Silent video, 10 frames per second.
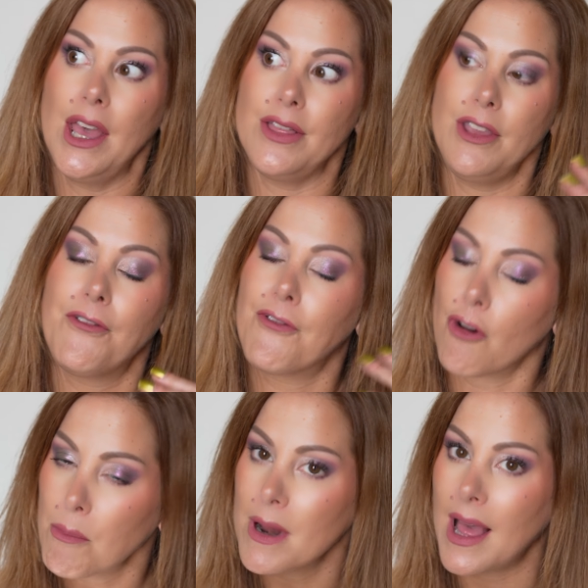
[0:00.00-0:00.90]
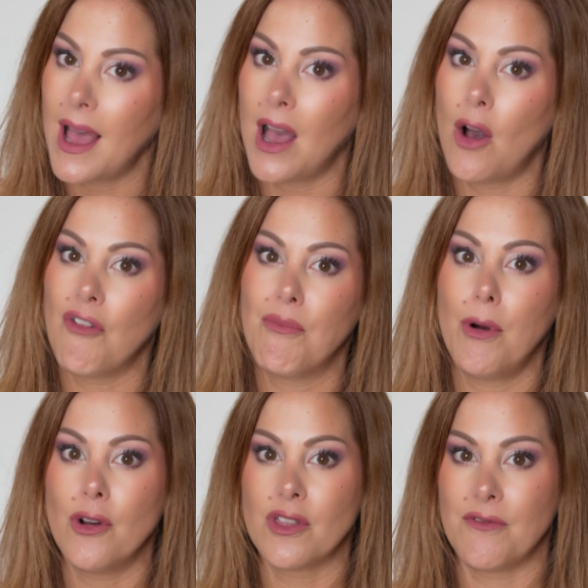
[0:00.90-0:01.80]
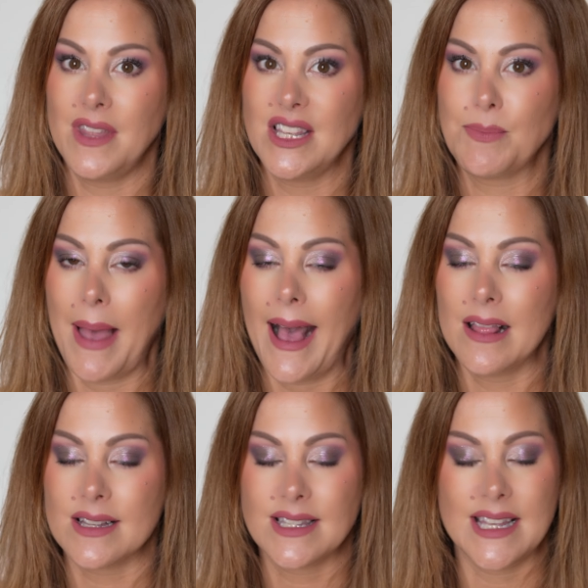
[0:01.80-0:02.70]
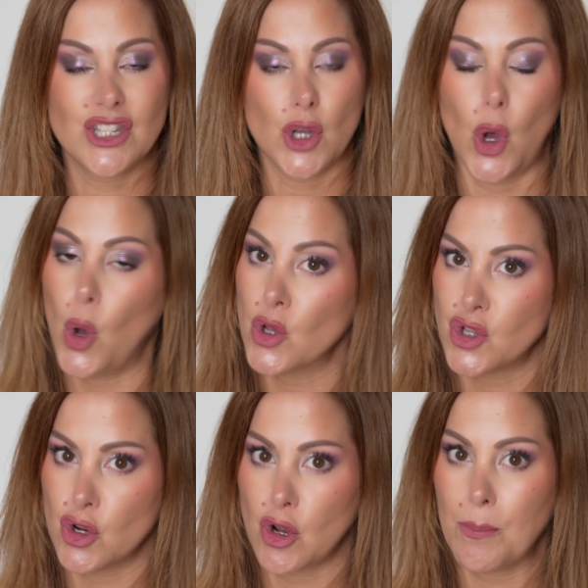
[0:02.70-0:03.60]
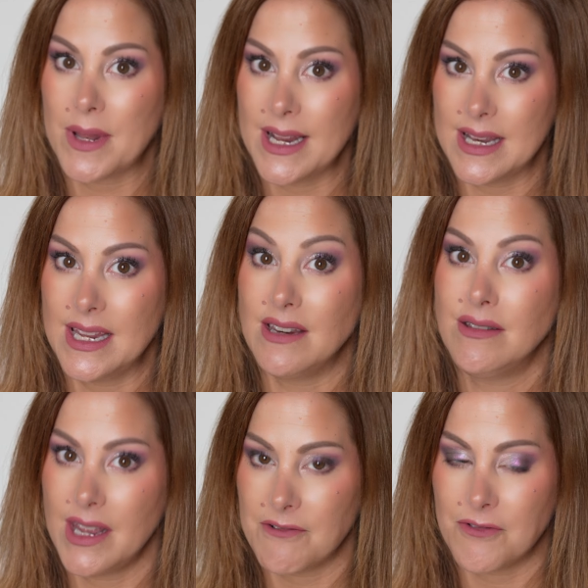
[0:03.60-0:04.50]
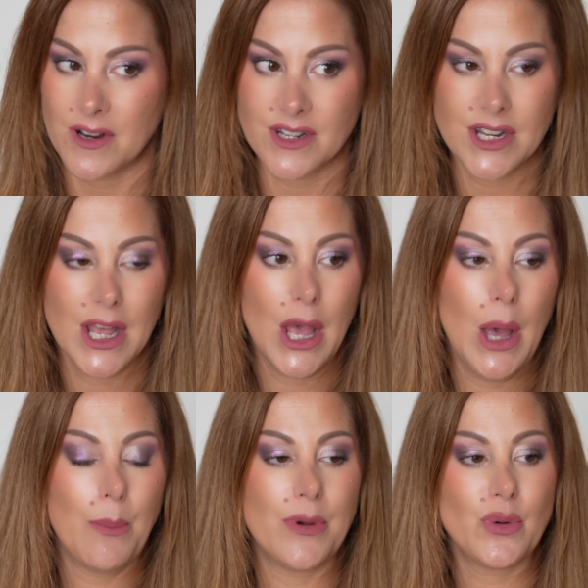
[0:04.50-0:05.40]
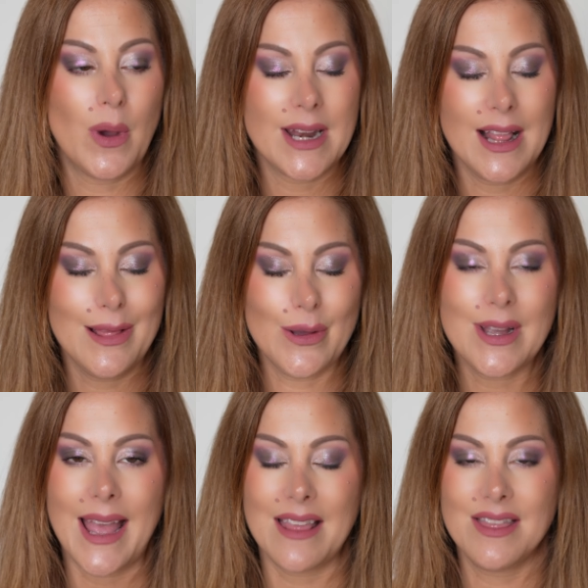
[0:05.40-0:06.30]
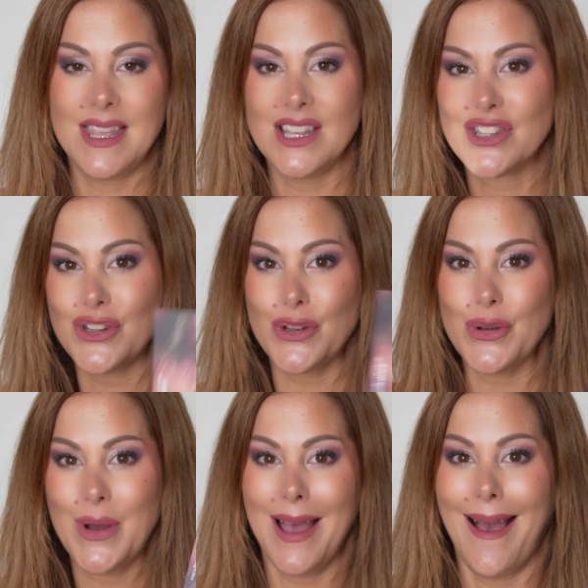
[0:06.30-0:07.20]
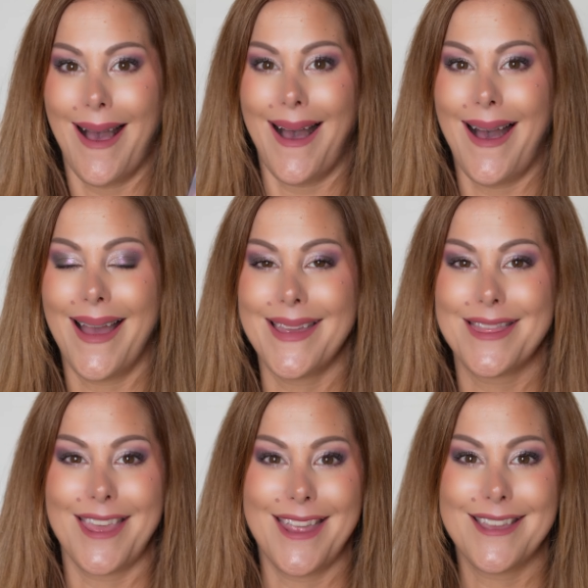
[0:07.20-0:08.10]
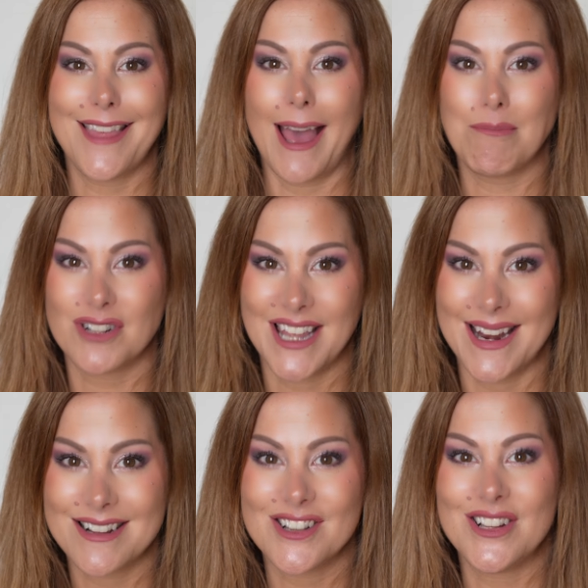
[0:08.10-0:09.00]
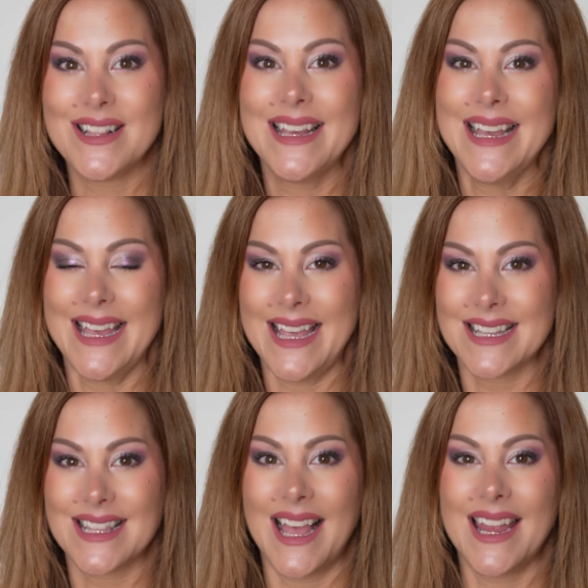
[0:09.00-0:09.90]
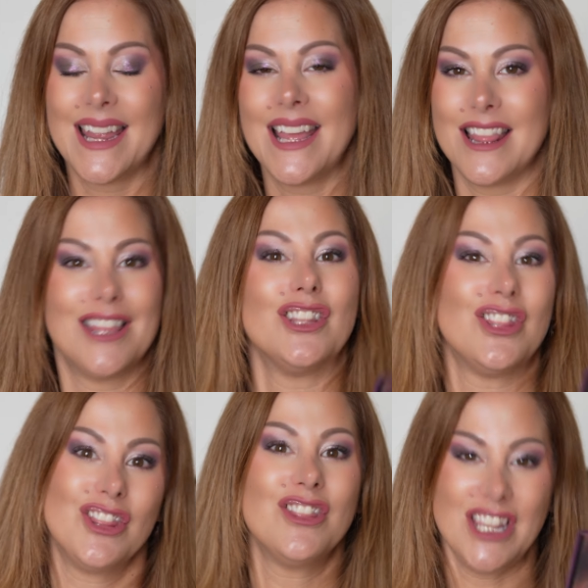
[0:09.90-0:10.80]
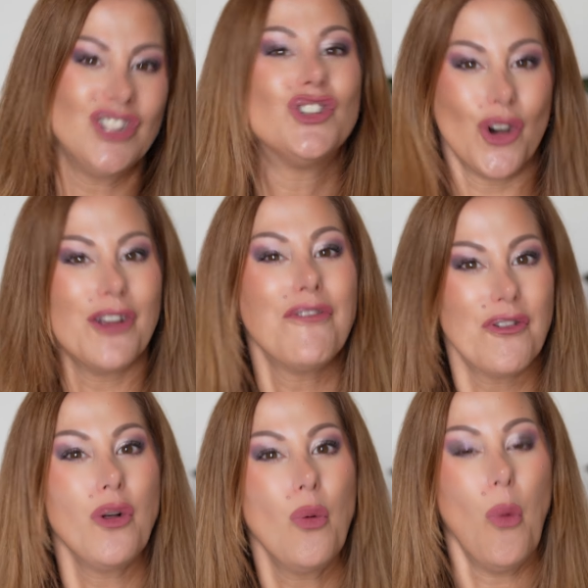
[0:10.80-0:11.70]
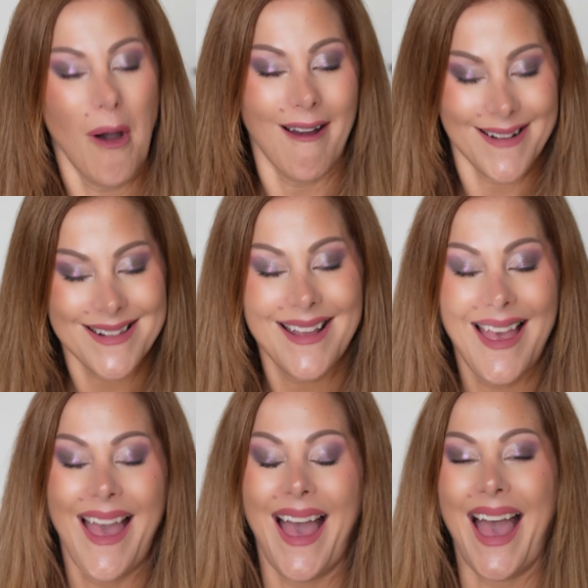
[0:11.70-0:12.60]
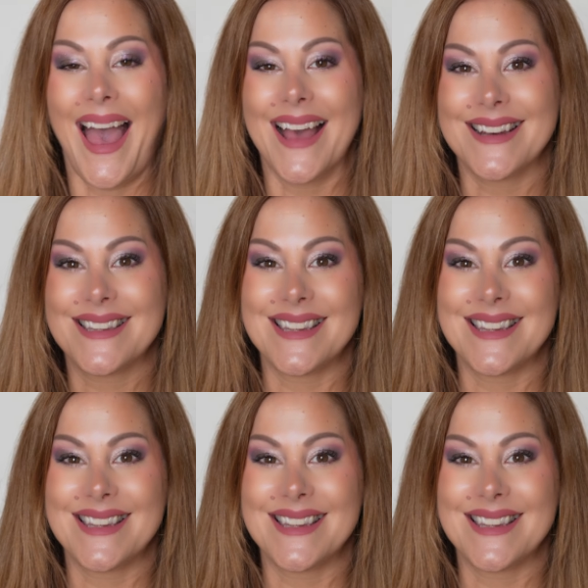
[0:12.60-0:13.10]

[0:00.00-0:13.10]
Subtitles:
the formula of both of these palettes is also completely different. But when I look at these two, I think that Botanical is like the joyful one, and